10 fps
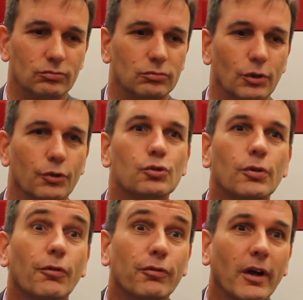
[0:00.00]
were
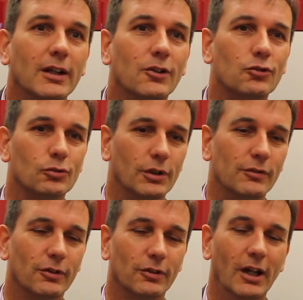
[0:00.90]
too afraid to
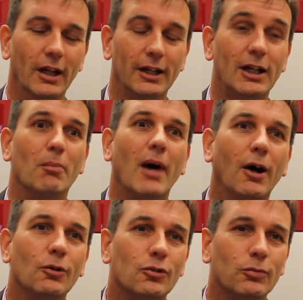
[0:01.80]
even come
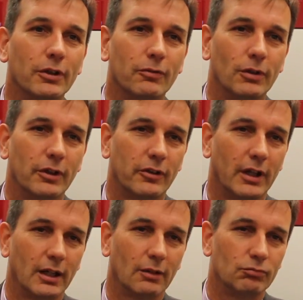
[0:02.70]
out with
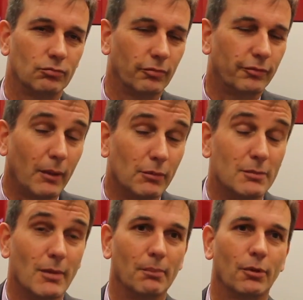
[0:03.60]
their family
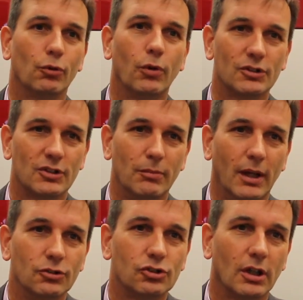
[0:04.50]
member who has
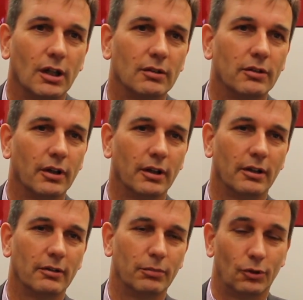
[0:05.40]
dementia,
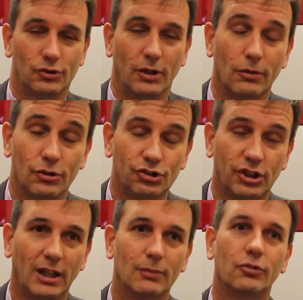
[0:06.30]
because they were
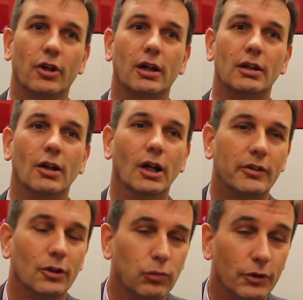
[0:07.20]
ashamed, they
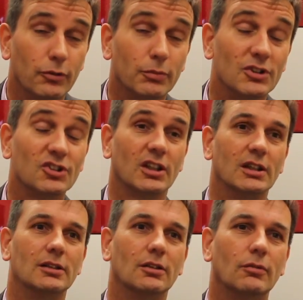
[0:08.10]
didn't want to be
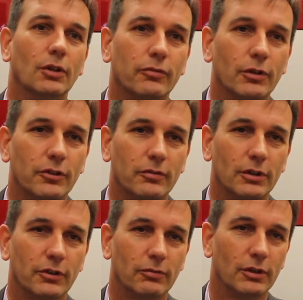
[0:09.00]
seen
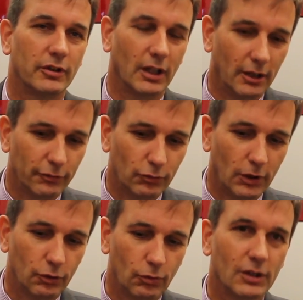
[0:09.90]
with their loved
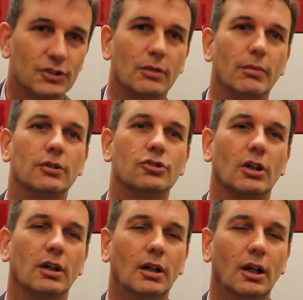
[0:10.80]
one who has
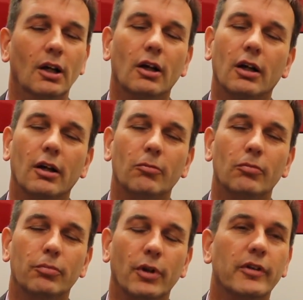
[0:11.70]
dementia.
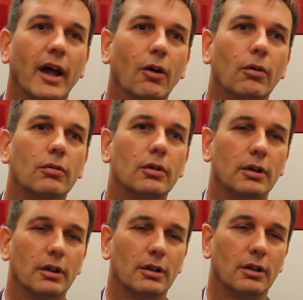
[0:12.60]
But now
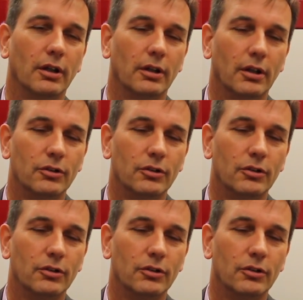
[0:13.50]
a